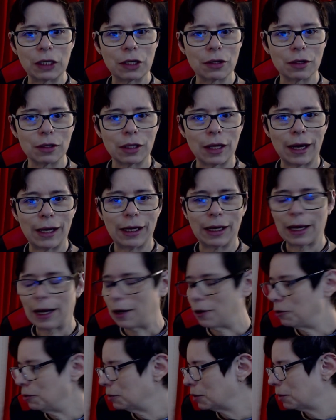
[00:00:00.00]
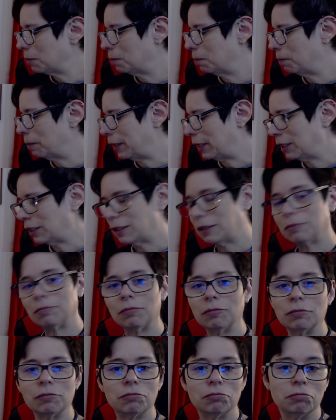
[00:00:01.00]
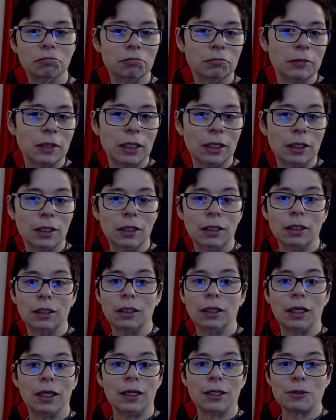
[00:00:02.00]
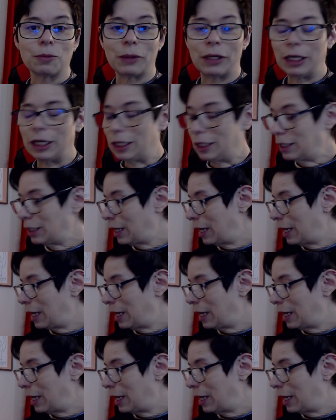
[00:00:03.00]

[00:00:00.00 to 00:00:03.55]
the lighting out, but it is what it is.